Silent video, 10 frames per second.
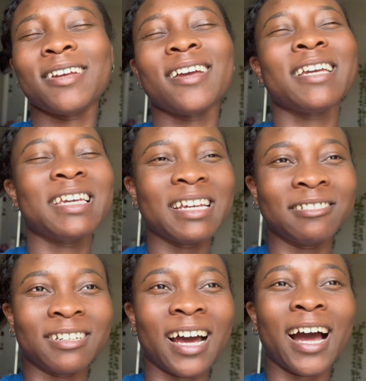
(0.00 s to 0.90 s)

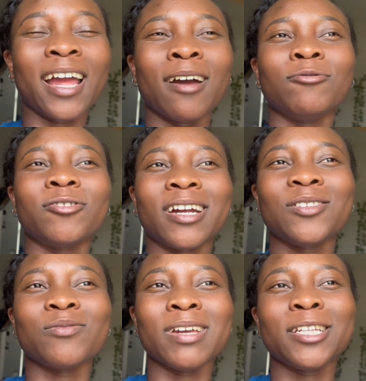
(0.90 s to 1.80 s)
again. I am trying
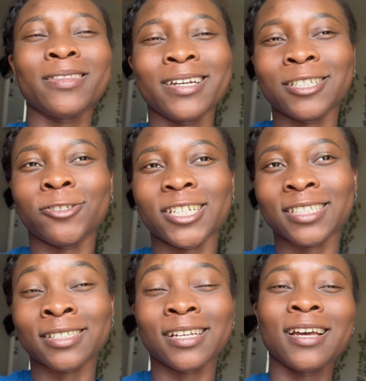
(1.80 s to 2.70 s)
to make 3
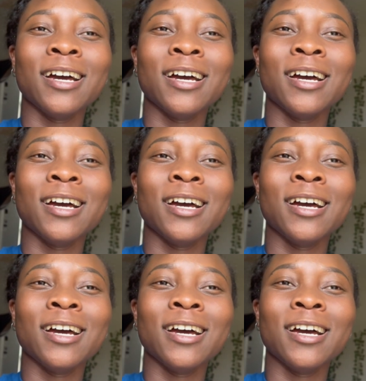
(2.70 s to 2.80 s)
dresses.